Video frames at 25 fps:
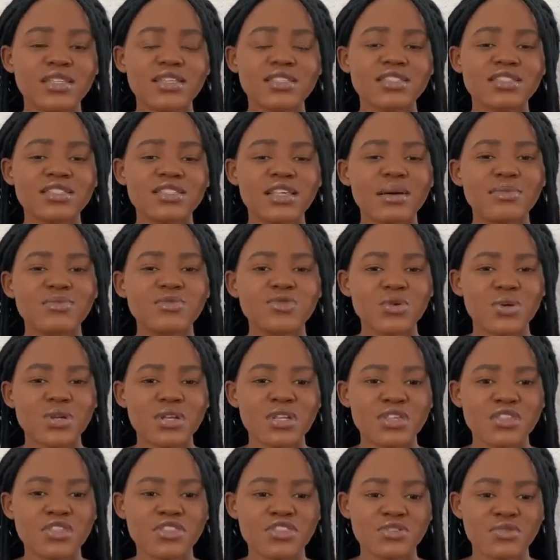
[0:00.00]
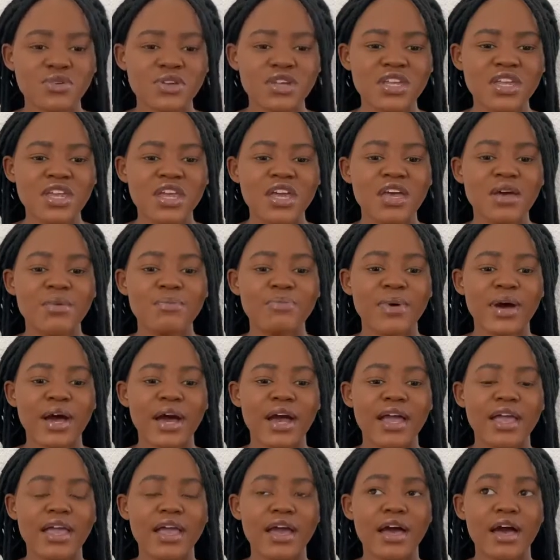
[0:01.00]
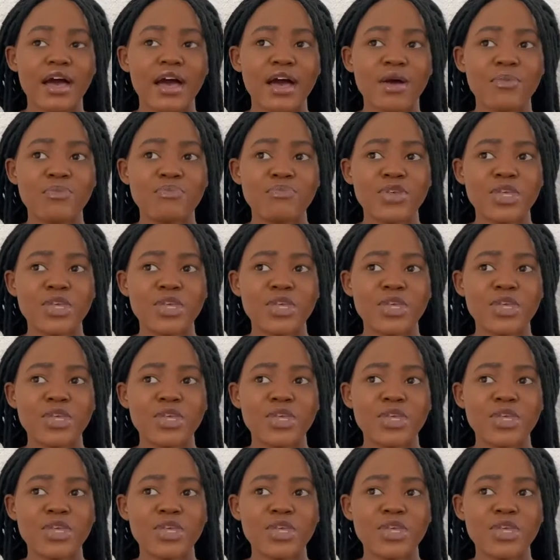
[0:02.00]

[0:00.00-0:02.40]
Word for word: It's Psalm 23 by uh,